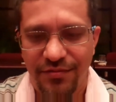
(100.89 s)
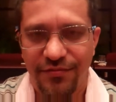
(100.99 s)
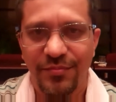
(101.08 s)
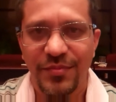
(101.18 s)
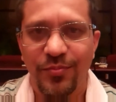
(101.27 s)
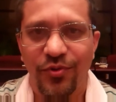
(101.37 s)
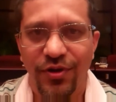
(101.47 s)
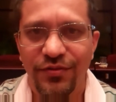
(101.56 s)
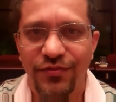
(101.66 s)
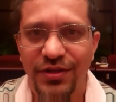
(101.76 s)
from a
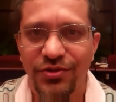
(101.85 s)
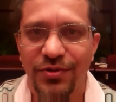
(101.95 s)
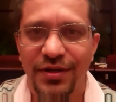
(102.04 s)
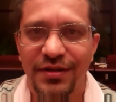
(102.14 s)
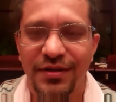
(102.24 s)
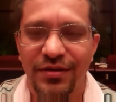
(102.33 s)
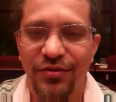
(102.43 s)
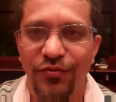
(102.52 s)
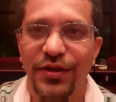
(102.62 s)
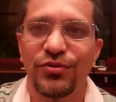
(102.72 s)
point where you are,
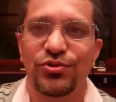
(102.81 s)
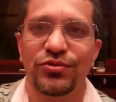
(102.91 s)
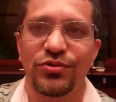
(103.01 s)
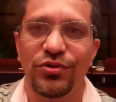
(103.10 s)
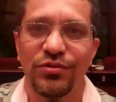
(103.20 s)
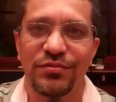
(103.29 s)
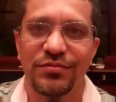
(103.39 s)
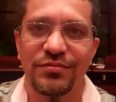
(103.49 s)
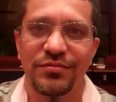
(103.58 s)
where you should go,